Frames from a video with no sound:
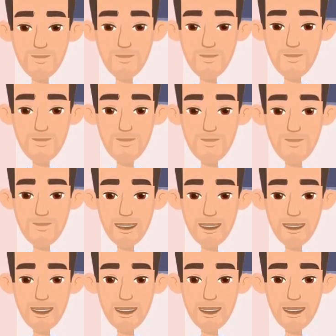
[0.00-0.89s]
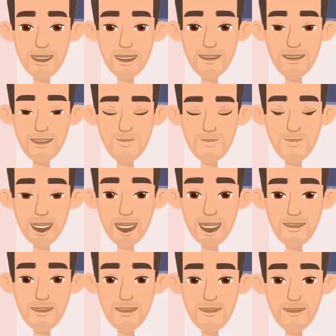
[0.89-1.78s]
FFT has
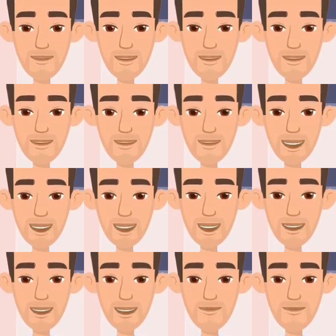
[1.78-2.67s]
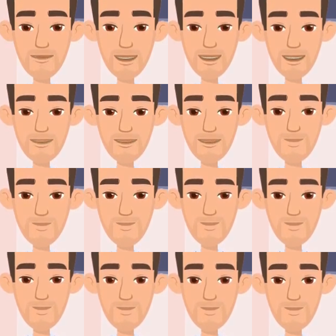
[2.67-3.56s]
become a cornerstone
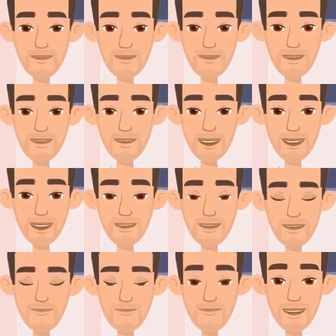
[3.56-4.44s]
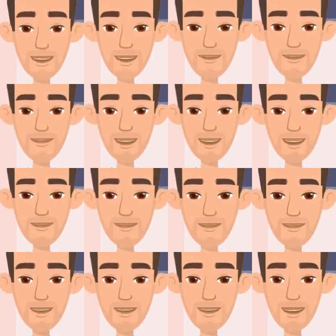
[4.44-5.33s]
of modern digital
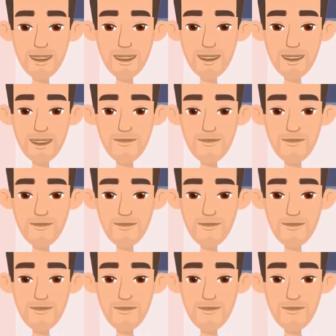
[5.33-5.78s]
signal processing.